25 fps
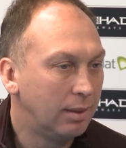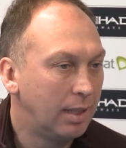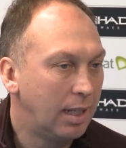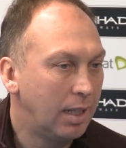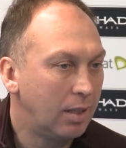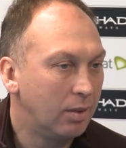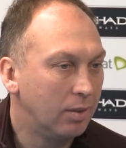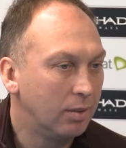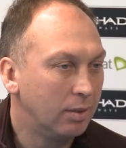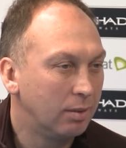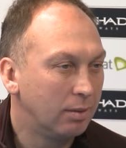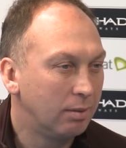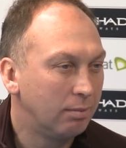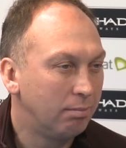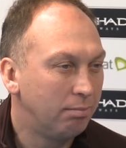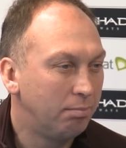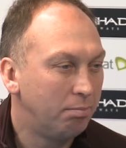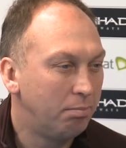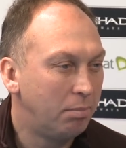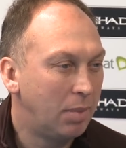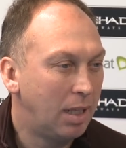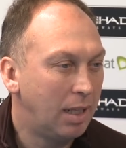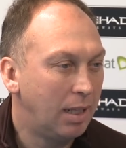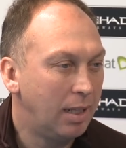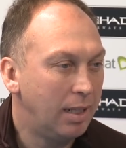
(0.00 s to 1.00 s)
I don't
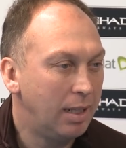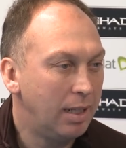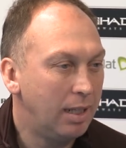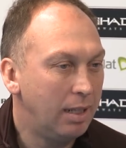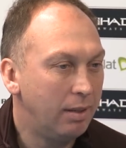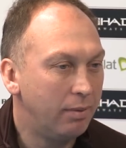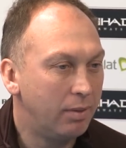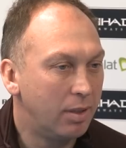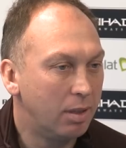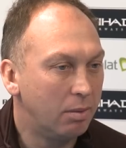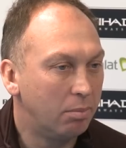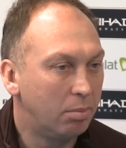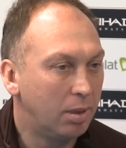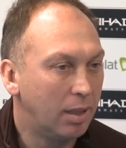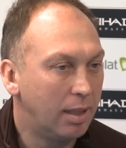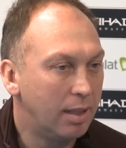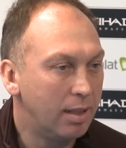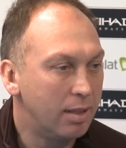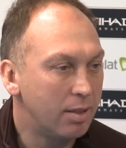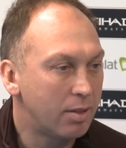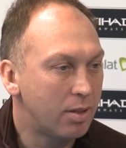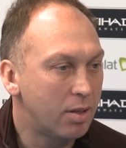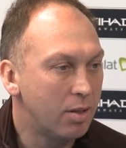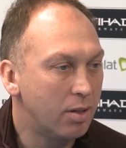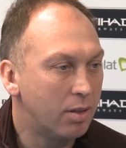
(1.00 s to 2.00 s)
believe that
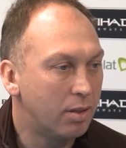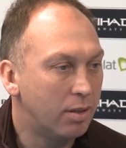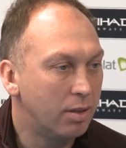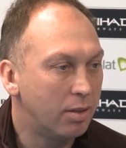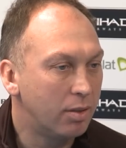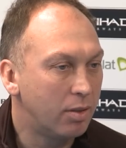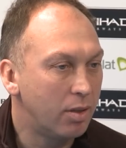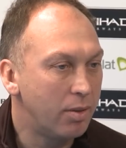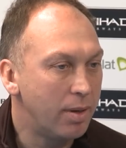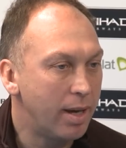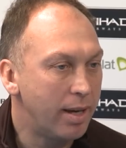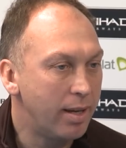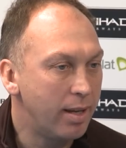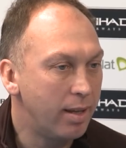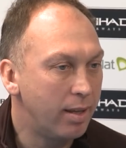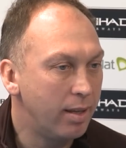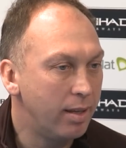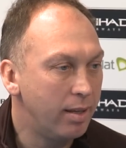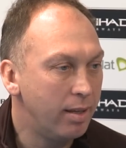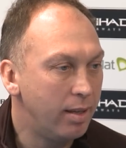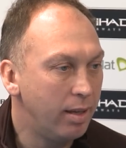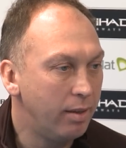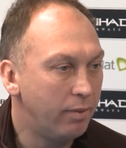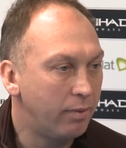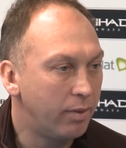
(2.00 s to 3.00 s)
players go or do
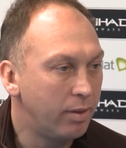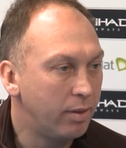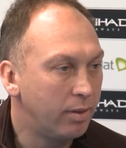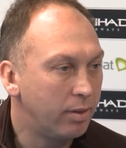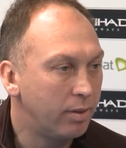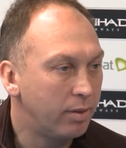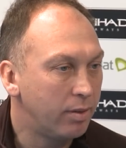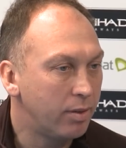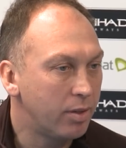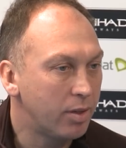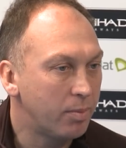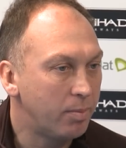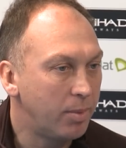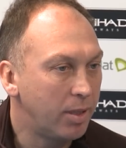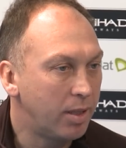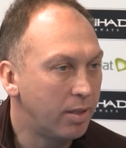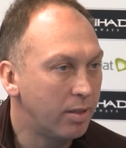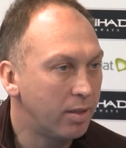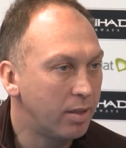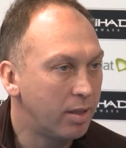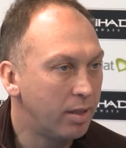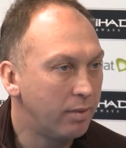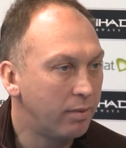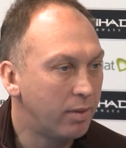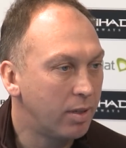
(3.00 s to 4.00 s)
anything different just
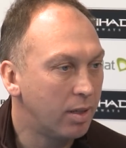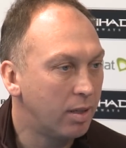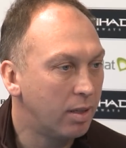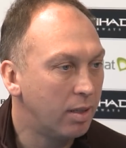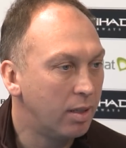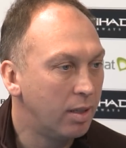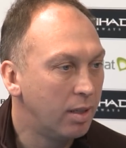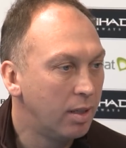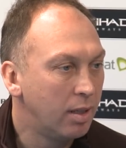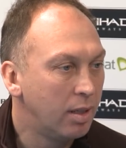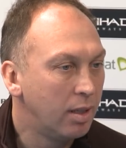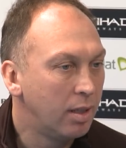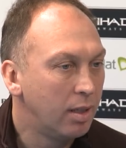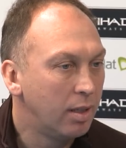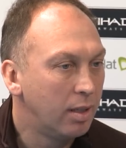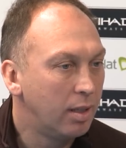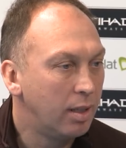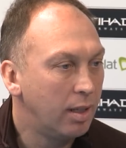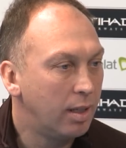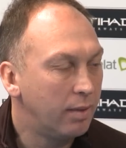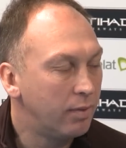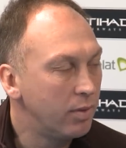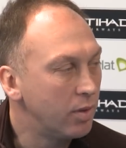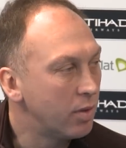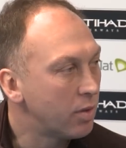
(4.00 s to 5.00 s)
because they've got,
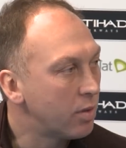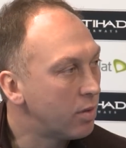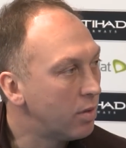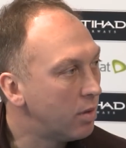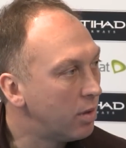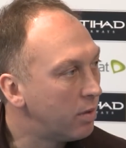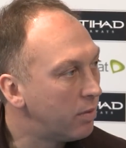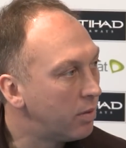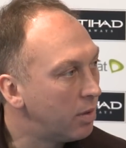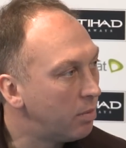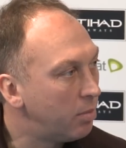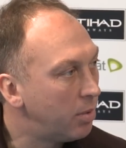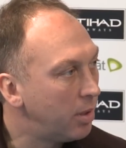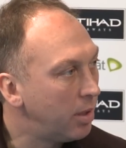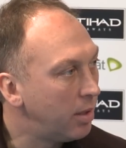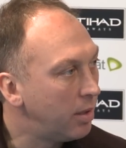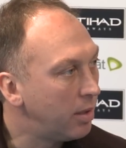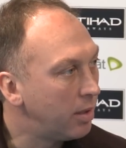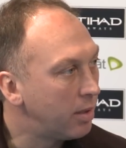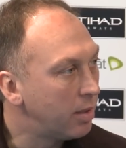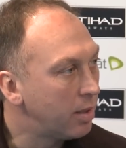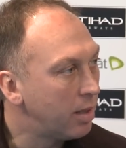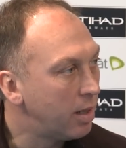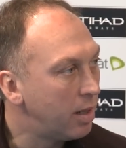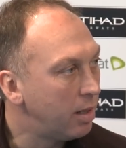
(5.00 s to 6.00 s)
they haven't scored for a
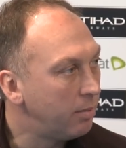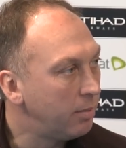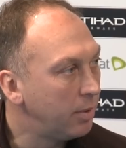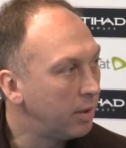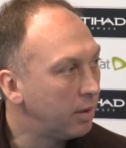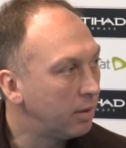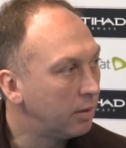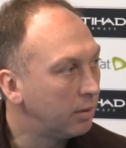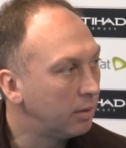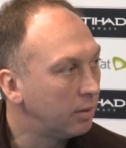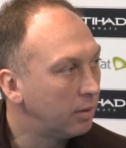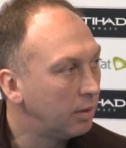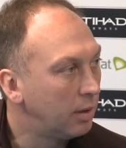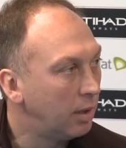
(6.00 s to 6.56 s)
period of time, you know.